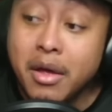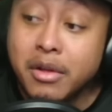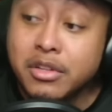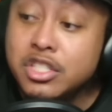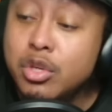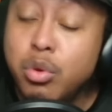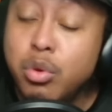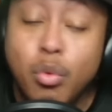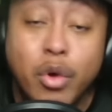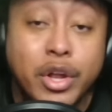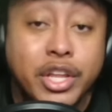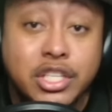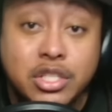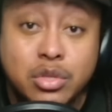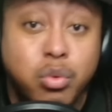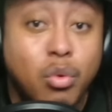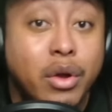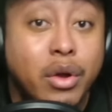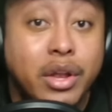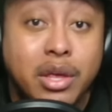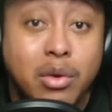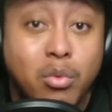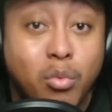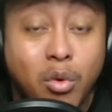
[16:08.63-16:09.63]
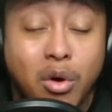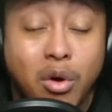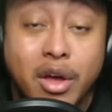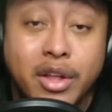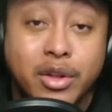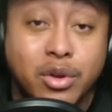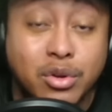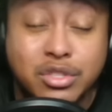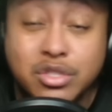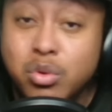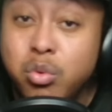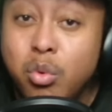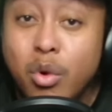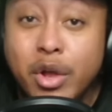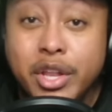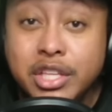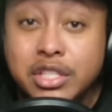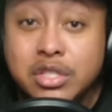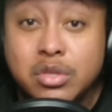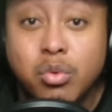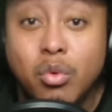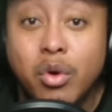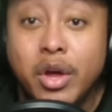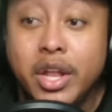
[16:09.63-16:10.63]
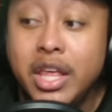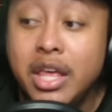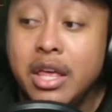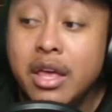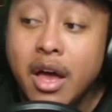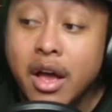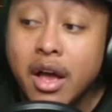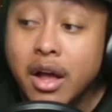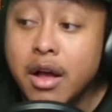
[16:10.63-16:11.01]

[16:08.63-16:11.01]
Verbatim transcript: 2021 or 2020